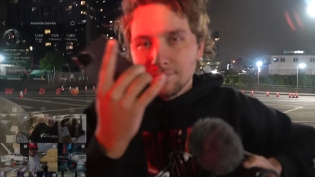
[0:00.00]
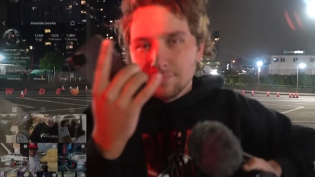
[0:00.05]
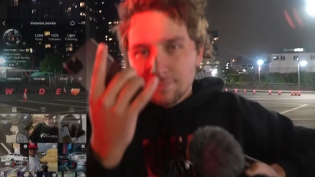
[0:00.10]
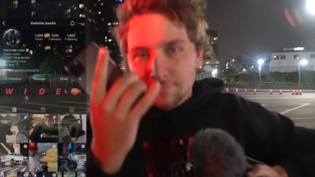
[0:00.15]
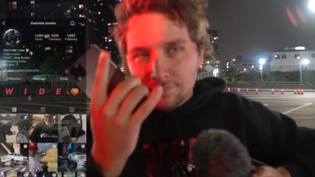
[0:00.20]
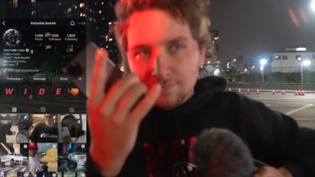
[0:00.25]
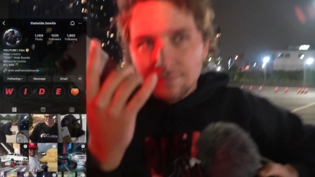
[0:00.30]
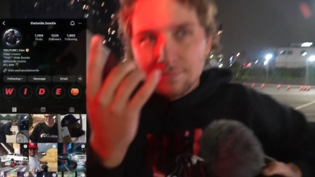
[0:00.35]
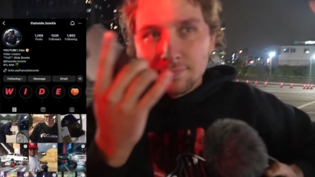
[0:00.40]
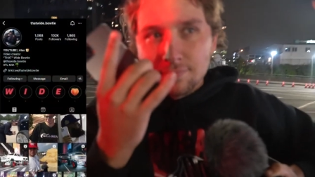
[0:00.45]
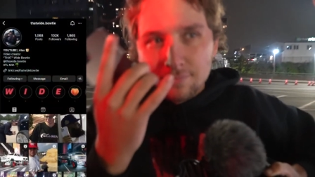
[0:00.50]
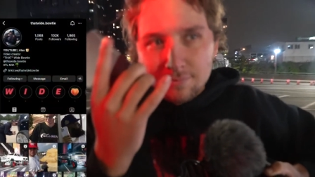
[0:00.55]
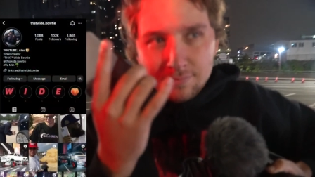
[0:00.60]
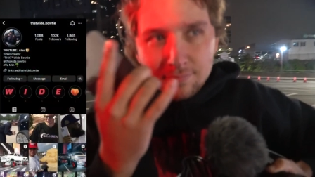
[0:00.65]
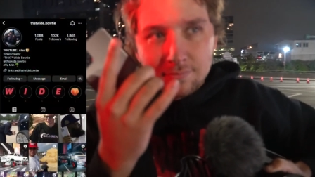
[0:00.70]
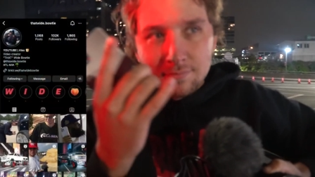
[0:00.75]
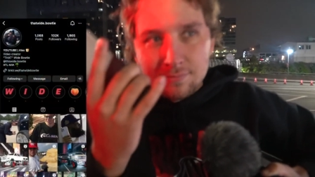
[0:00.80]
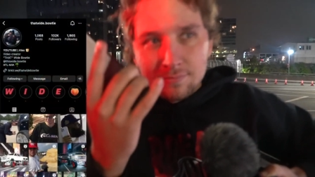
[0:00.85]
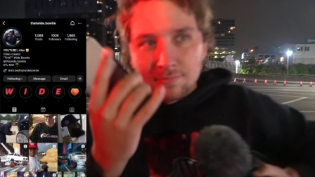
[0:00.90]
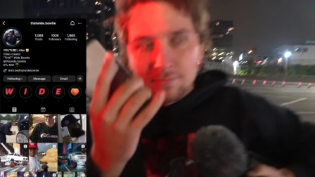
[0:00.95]
up man.
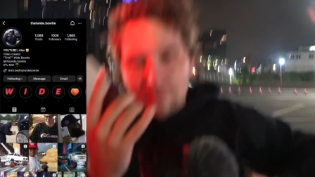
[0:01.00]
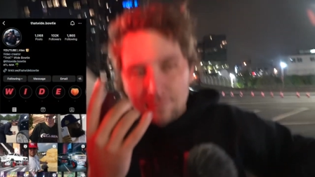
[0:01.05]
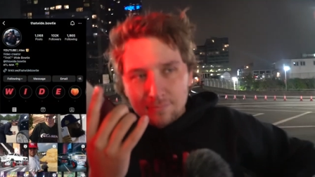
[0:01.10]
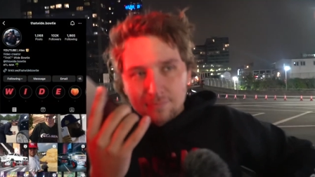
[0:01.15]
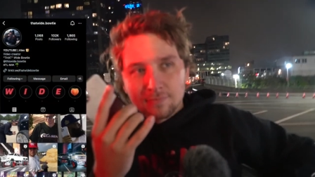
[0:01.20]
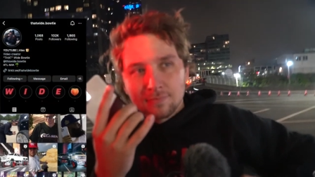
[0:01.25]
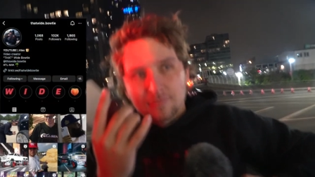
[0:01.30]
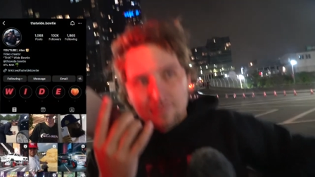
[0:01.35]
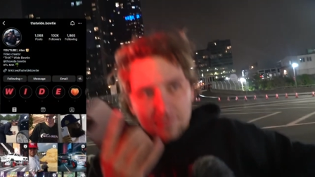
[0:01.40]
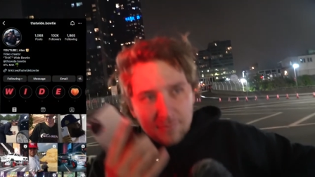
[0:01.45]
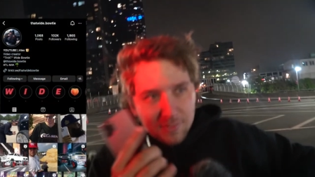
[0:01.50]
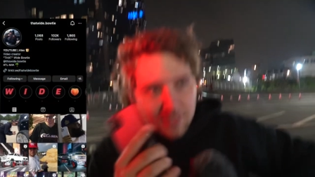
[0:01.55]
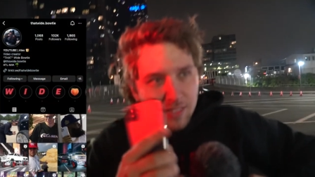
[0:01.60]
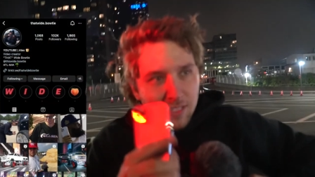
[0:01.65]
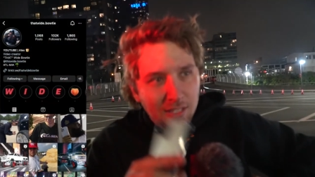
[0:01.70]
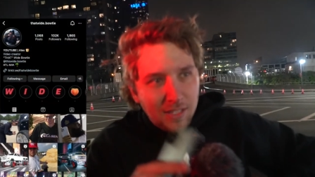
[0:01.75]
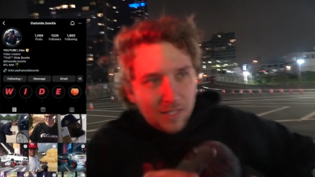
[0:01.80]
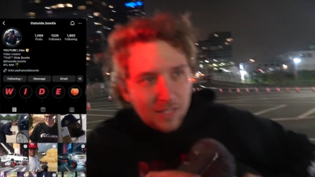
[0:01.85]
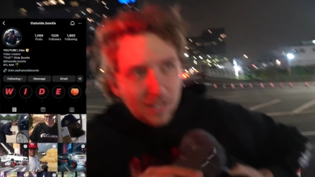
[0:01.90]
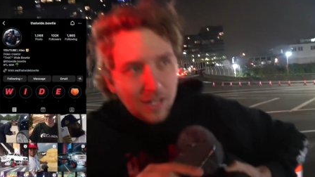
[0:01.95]
Where are we at, man?
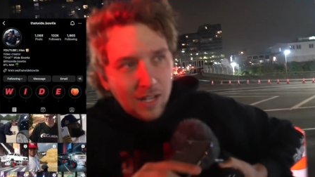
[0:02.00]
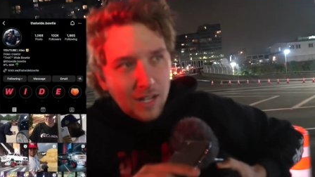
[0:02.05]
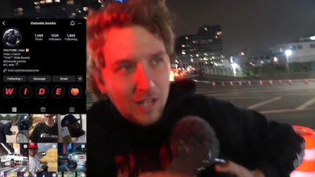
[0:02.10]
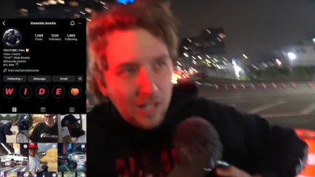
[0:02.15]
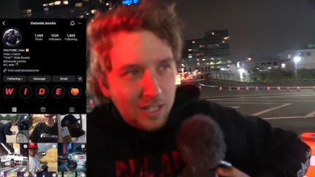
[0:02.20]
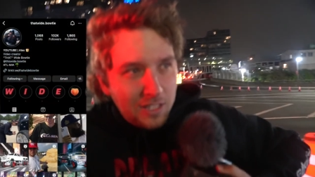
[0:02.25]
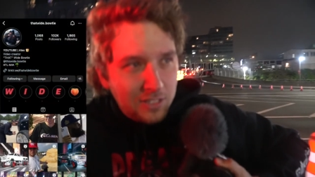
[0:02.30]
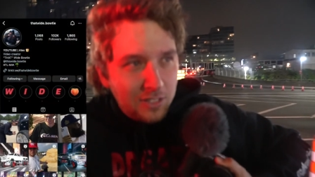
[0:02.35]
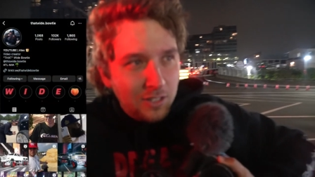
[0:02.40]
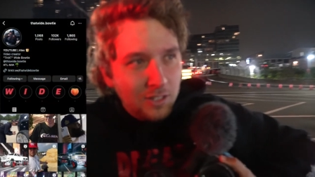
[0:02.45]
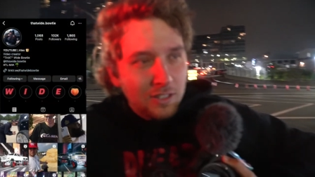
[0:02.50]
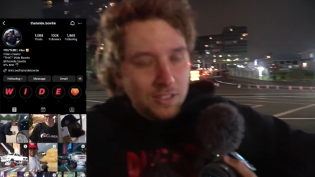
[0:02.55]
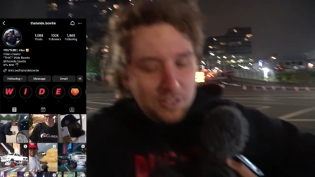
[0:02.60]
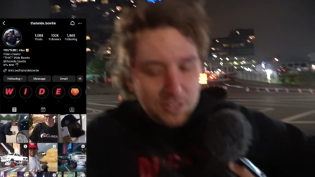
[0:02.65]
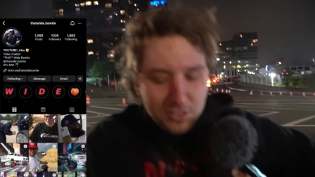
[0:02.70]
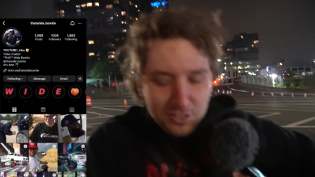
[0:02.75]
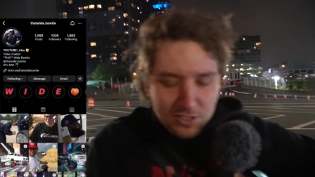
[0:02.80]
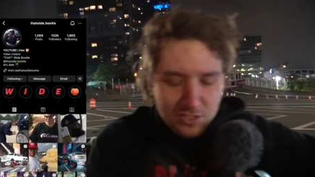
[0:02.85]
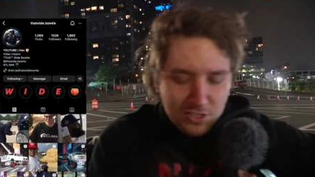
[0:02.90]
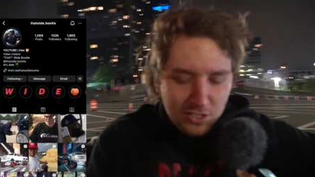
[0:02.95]
Alex?
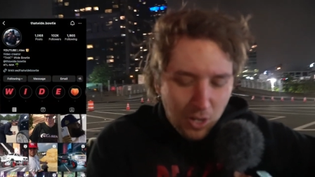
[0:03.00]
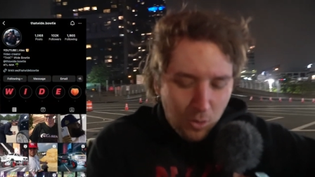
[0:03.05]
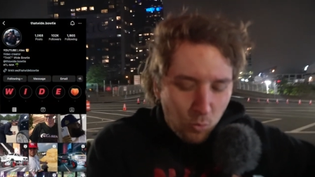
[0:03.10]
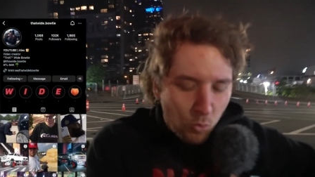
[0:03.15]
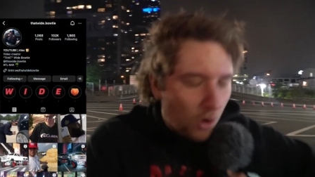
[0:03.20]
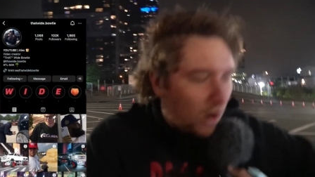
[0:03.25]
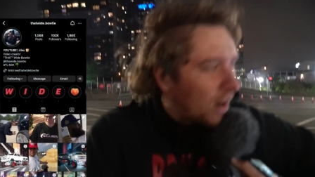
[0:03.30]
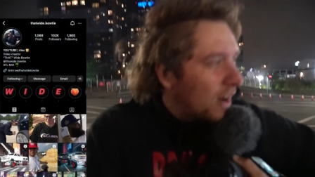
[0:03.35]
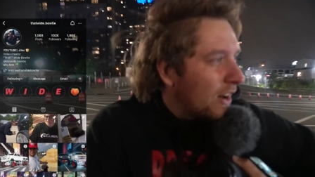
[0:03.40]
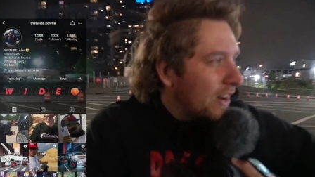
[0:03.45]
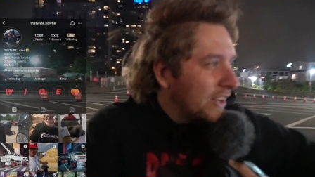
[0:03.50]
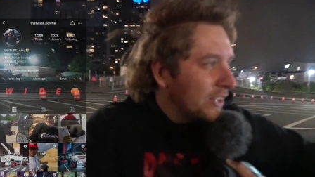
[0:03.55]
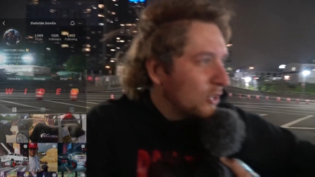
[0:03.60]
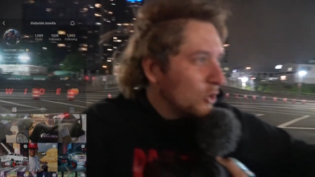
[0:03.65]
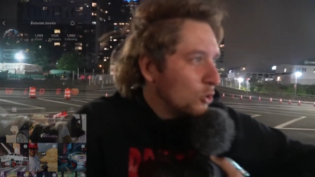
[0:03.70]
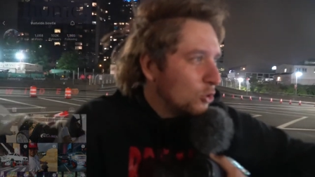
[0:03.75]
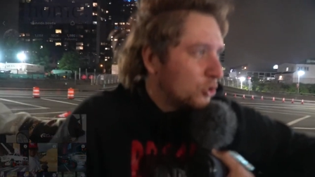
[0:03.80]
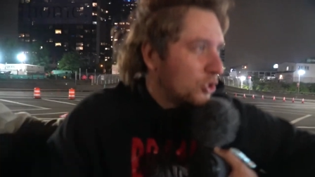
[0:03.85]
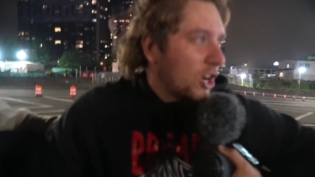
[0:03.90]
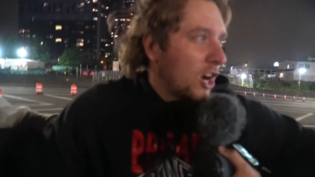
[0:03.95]
Uh, somewhere in
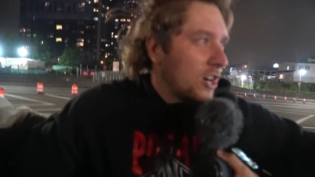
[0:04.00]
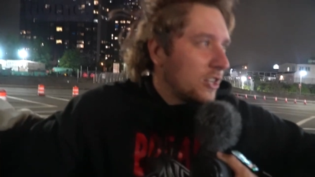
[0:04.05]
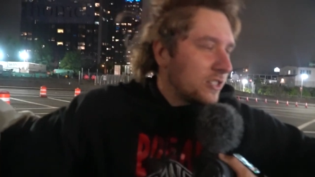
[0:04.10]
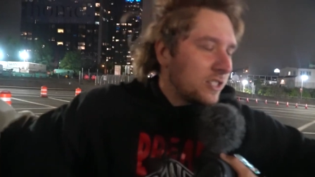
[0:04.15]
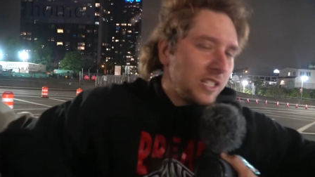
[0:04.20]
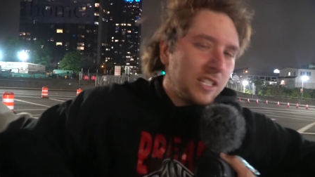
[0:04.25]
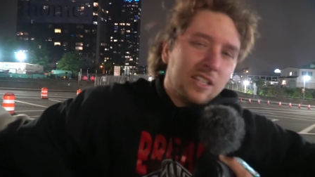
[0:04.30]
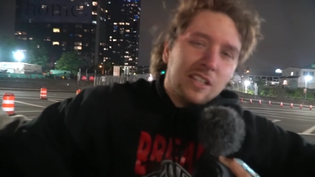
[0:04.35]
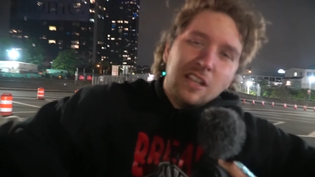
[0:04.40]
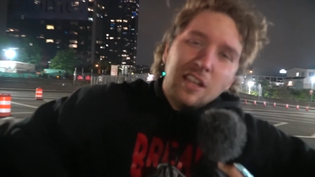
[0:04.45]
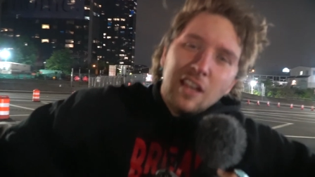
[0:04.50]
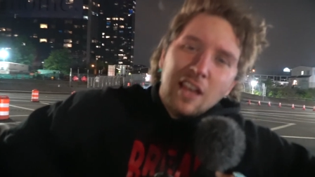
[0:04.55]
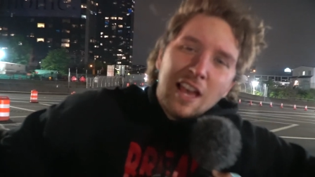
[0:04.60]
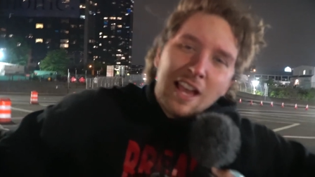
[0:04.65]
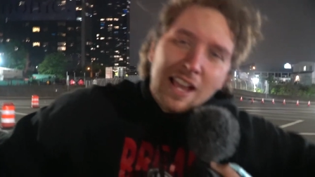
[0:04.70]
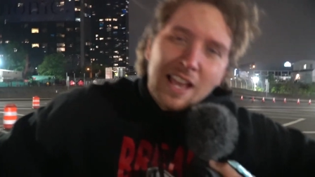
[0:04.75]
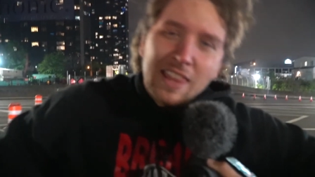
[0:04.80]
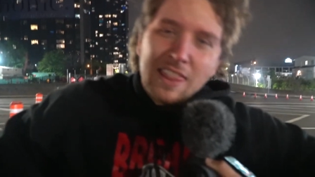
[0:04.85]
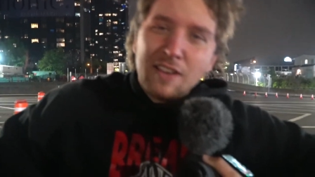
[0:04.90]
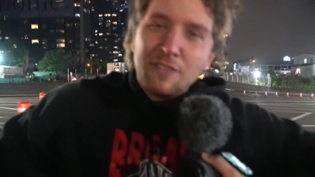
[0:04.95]
New Jersey,
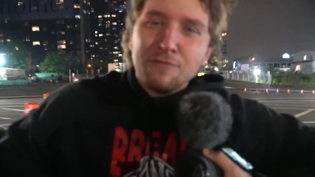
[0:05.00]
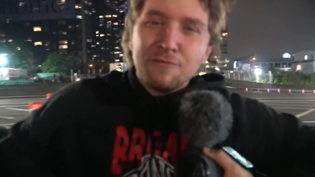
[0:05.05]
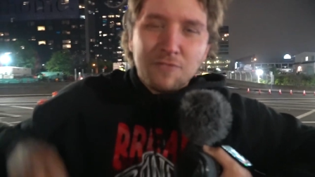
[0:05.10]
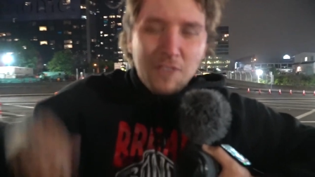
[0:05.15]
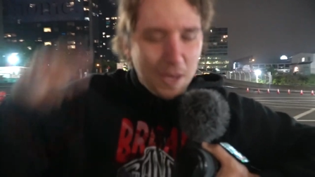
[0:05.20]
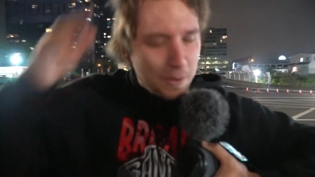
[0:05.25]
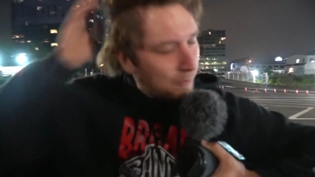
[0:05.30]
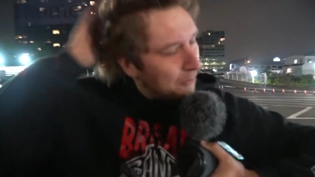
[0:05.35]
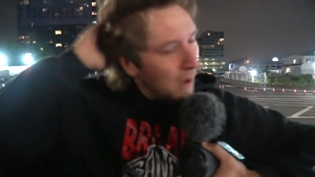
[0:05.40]
got the freaking